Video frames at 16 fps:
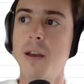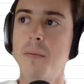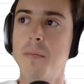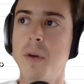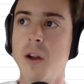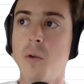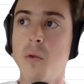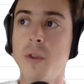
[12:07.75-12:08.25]

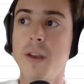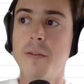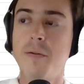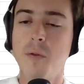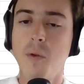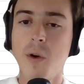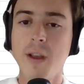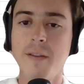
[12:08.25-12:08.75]
but only
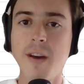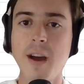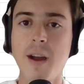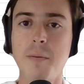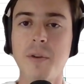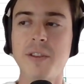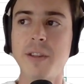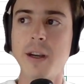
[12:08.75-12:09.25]

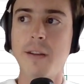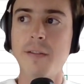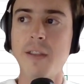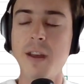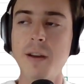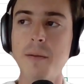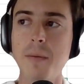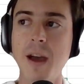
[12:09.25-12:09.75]
45% of
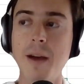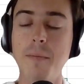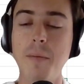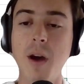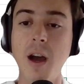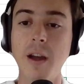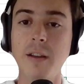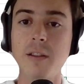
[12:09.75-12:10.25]
them have
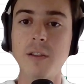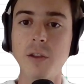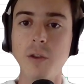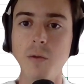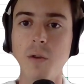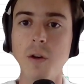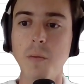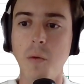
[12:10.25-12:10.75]
bought
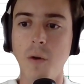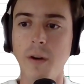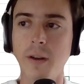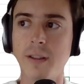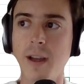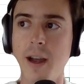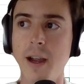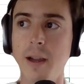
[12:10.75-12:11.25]
2 or more
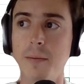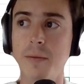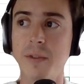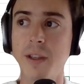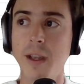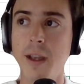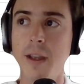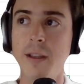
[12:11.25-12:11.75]
times.